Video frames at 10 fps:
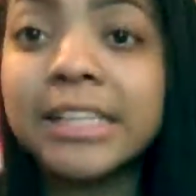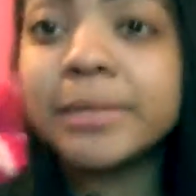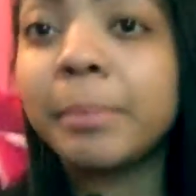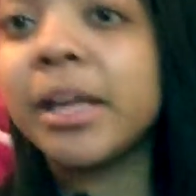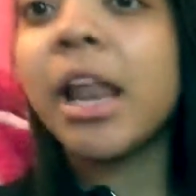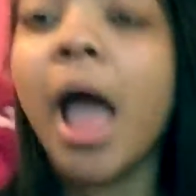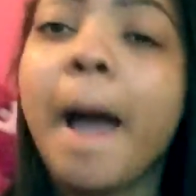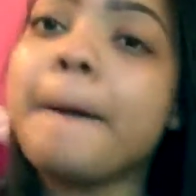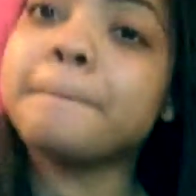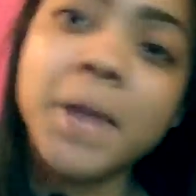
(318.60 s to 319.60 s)
has been
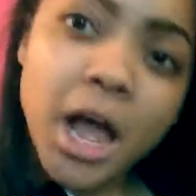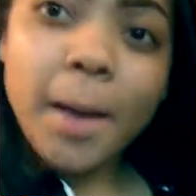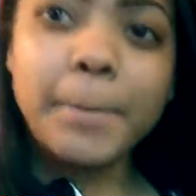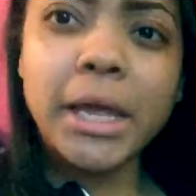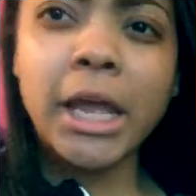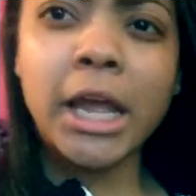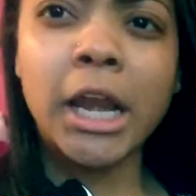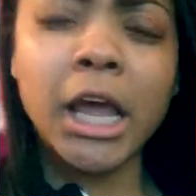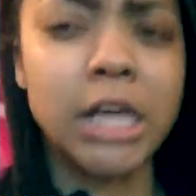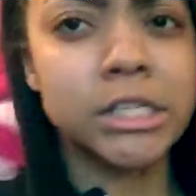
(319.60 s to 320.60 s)

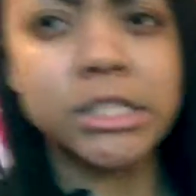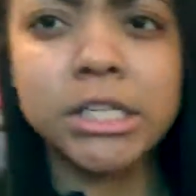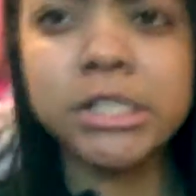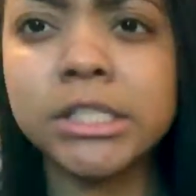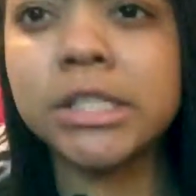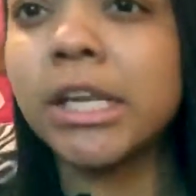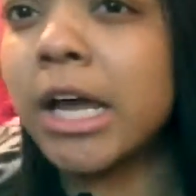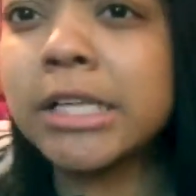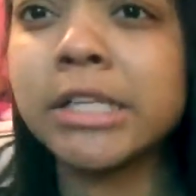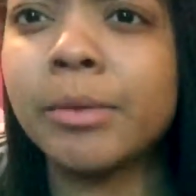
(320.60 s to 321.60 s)
popping since the
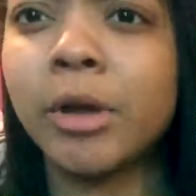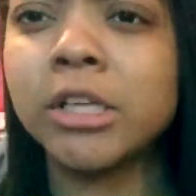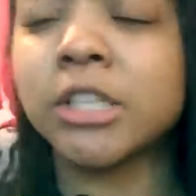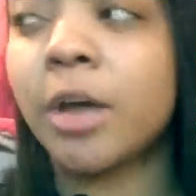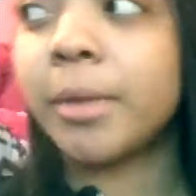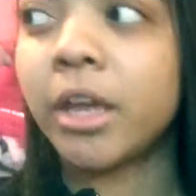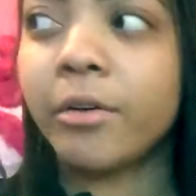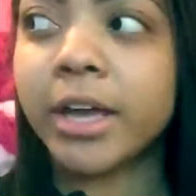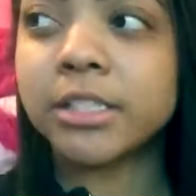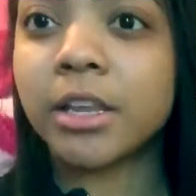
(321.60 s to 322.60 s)
last time y'all saw me.
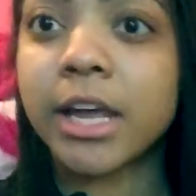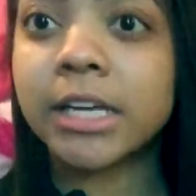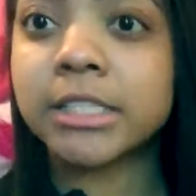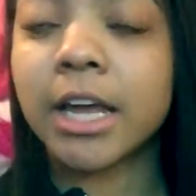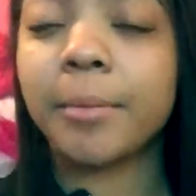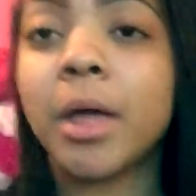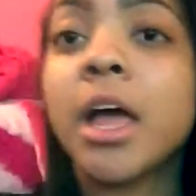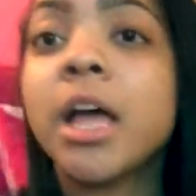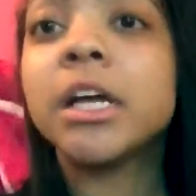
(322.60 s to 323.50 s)
Okay, the last time.